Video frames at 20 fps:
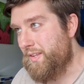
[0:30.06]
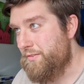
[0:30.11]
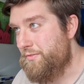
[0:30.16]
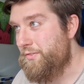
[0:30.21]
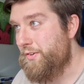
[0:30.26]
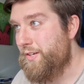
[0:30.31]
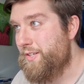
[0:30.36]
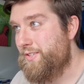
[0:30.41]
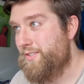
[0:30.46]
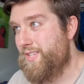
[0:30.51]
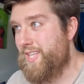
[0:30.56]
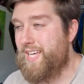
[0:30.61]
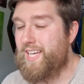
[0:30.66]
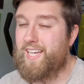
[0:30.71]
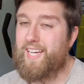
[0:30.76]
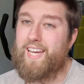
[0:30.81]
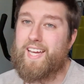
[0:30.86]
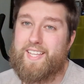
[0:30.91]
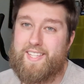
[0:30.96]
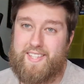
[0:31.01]
the first
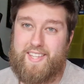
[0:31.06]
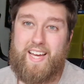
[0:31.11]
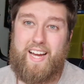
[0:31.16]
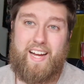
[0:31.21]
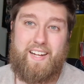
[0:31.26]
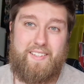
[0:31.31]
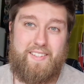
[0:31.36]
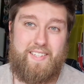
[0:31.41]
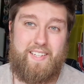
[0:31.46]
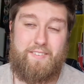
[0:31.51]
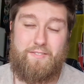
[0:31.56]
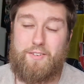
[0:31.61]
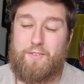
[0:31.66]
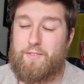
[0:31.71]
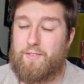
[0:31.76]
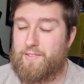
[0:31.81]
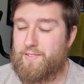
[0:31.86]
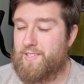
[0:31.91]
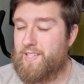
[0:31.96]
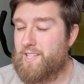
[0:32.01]
thing is that, if you've
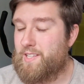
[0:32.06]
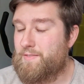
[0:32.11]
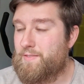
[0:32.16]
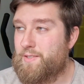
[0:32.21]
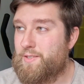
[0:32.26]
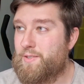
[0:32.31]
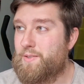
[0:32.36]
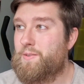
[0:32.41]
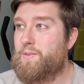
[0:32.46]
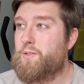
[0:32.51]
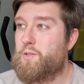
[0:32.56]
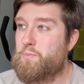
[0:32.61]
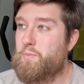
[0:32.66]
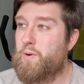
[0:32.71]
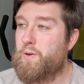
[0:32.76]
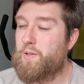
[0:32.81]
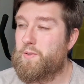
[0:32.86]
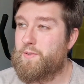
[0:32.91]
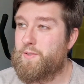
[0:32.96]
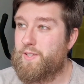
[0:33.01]
not seen the results,
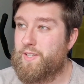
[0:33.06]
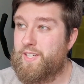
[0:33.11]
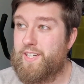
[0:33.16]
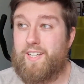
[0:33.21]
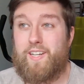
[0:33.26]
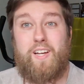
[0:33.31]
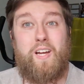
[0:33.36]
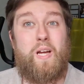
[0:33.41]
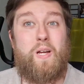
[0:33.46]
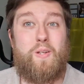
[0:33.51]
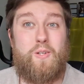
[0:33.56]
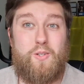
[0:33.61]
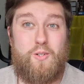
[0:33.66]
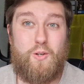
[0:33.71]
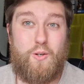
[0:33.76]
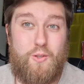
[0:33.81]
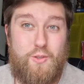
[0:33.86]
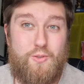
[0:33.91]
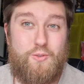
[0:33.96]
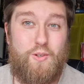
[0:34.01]
spoiler alert,
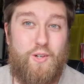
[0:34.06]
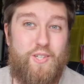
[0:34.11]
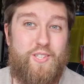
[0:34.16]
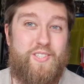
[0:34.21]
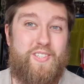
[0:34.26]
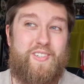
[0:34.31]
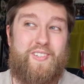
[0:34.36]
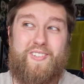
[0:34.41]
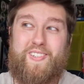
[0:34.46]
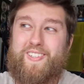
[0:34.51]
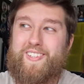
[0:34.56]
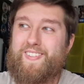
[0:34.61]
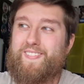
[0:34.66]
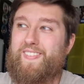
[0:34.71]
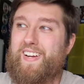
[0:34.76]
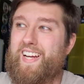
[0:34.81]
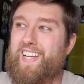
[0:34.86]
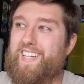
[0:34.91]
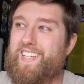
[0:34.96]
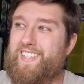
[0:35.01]
George Russell
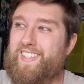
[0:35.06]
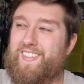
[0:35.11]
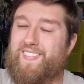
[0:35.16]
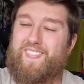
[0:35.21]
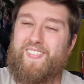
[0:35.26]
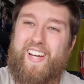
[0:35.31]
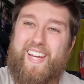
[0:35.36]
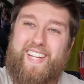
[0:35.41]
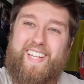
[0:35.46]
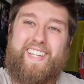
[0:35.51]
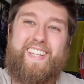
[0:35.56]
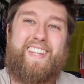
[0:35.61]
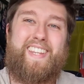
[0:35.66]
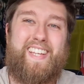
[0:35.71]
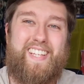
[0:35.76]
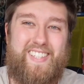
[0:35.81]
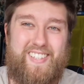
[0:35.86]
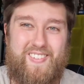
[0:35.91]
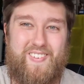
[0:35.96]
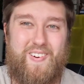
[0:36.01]
managed to win this